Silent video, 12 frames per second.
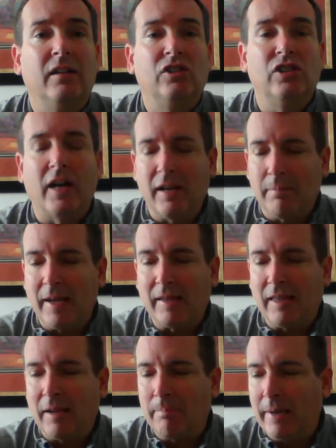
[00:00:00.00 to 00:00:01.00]
Try to make
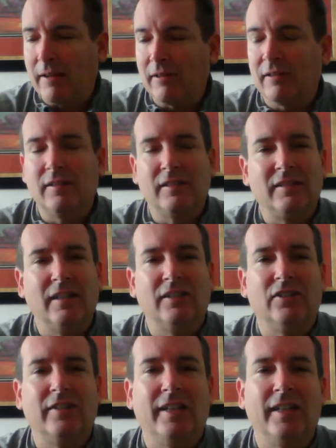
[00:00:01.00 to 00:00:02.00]
that better
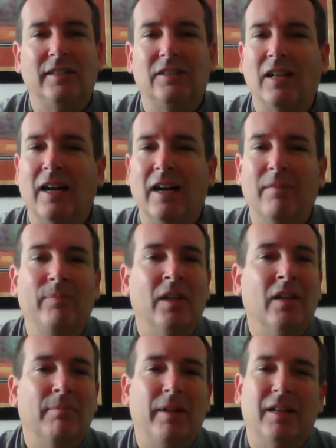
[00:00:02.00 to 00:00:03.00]
decision each time,
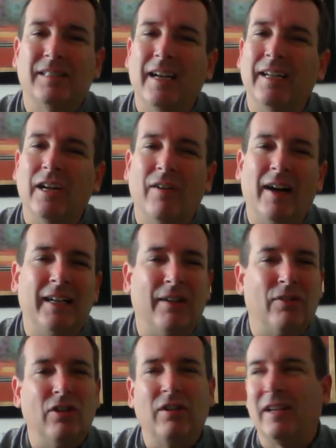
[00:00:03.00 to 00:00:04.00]
because I know I
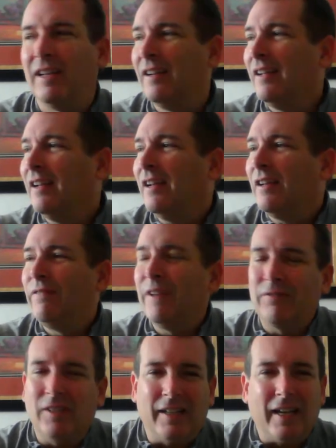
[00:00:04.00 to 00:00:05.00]
never look at
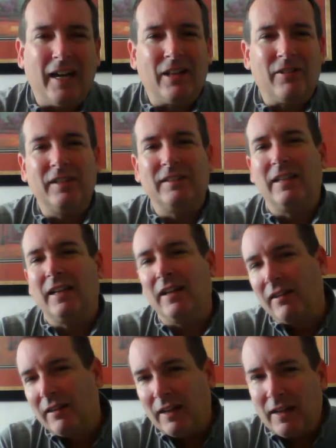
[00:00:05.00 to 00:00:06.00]
50 calories
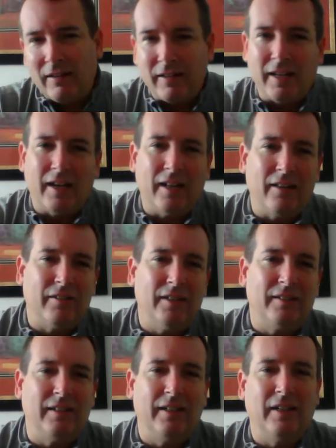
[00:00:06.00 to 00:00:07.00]
here and 100
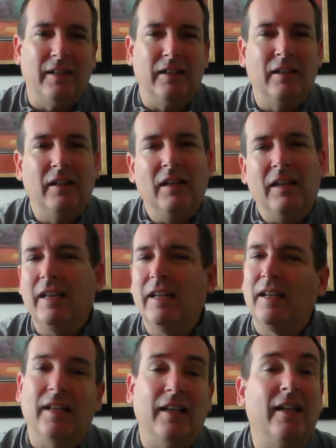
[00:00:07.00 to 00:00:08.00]
calories here.
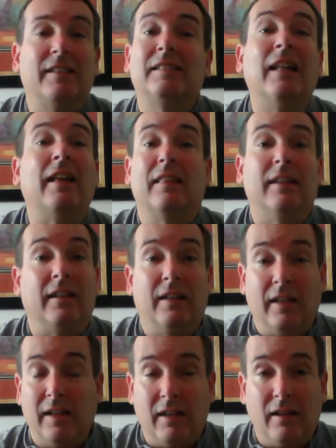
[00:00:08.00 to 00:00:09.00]
It's nothing.
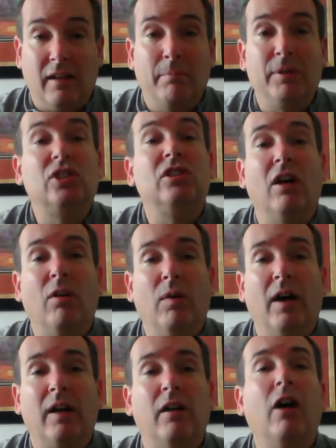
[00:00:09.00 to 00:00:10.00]
But you know
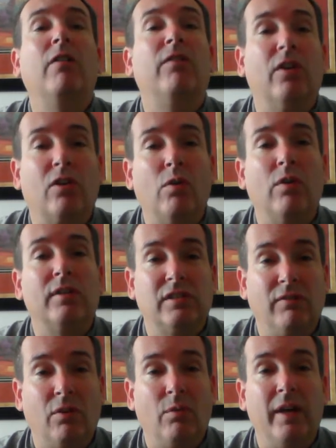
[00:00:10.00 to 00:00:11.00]
what? Over a course
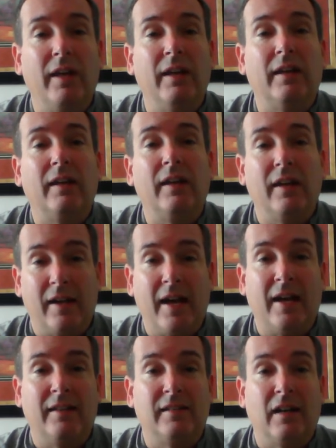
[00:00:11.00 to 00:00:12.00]
of a week, it
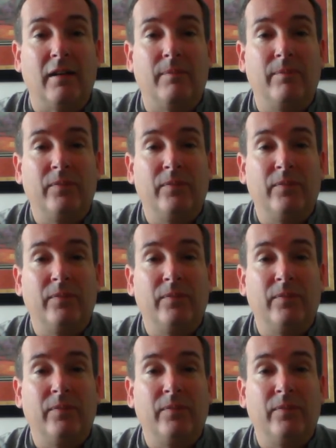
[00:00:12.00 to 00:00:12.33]
adds up.